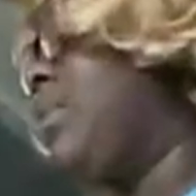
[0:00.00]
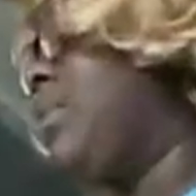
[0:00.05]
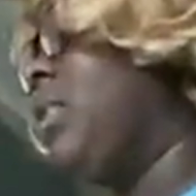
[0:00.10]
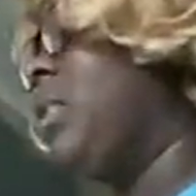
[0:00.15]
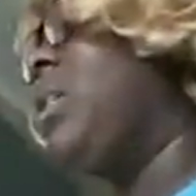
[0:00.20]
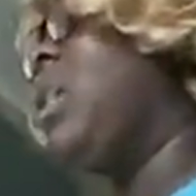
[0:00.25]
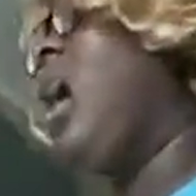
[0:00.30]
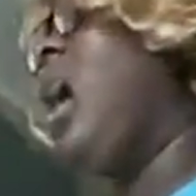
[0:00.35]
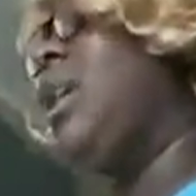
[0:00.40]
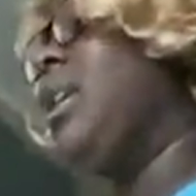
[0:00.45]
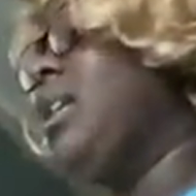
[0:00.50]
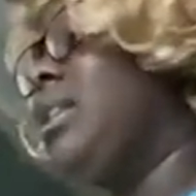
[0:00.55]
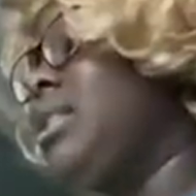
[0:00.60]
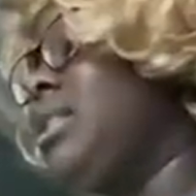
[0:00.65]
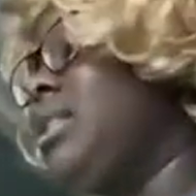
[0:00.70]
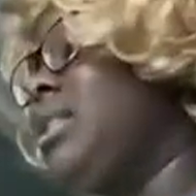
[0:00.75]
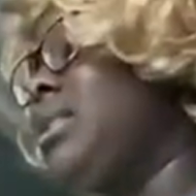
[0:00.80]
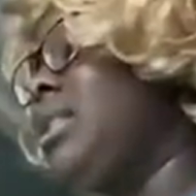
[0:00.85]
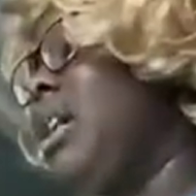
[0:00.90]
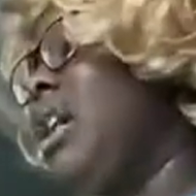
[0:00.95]

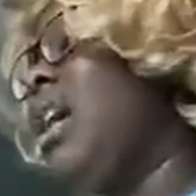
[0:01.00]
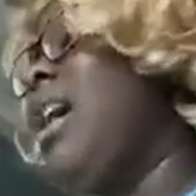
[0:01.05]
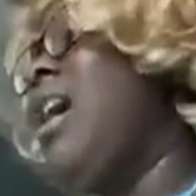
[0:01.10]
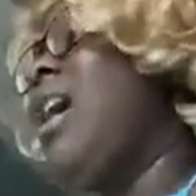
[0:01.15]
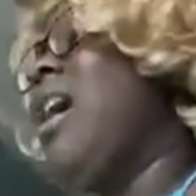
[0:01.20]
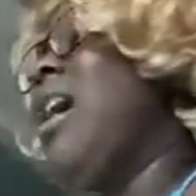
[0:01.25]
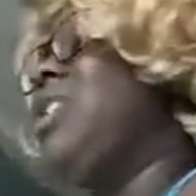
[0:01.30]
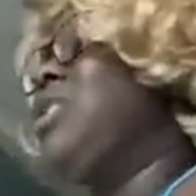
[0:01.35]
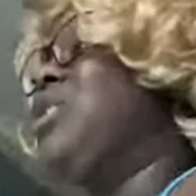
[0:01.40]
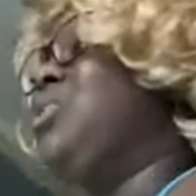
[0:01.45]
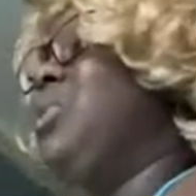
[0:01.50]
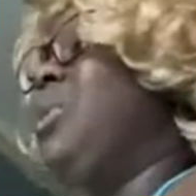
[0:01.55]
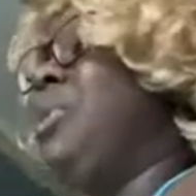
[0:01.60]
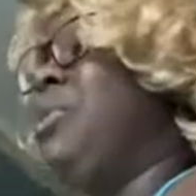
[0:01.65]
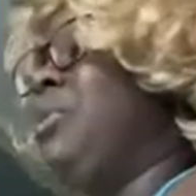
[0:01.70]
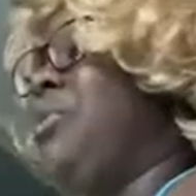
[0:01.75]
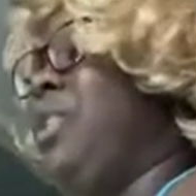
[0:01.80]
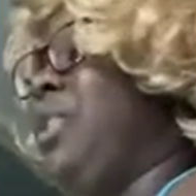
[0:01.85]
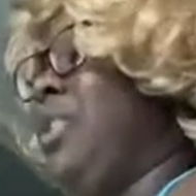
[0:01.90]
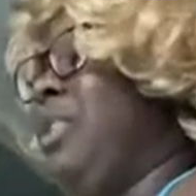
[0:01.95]
Goddess, I just want
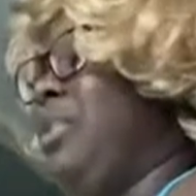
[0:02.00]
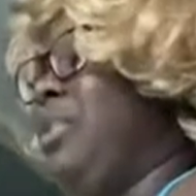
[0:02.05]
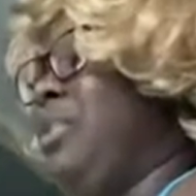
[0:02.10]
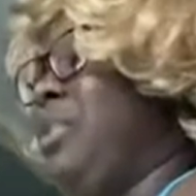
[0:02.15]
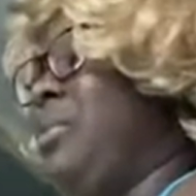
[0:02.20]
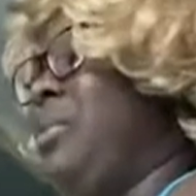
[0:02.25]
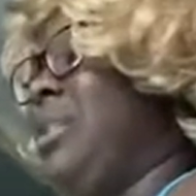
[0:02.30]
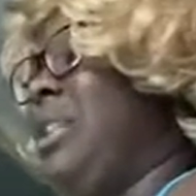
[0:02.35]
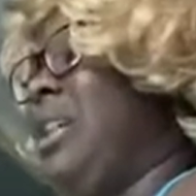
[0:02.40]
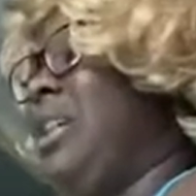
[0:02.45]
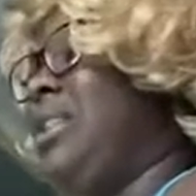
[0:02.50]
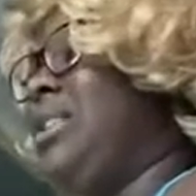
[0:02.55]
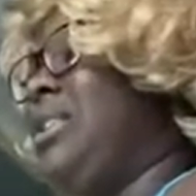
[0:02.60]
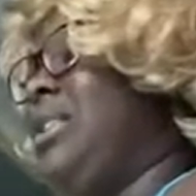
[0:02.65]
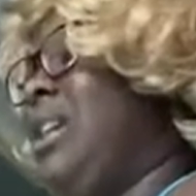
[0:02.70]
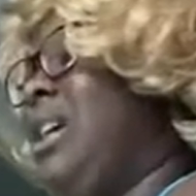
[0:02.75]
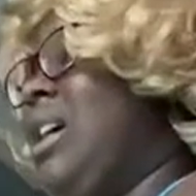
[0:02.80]
to fit in someplace.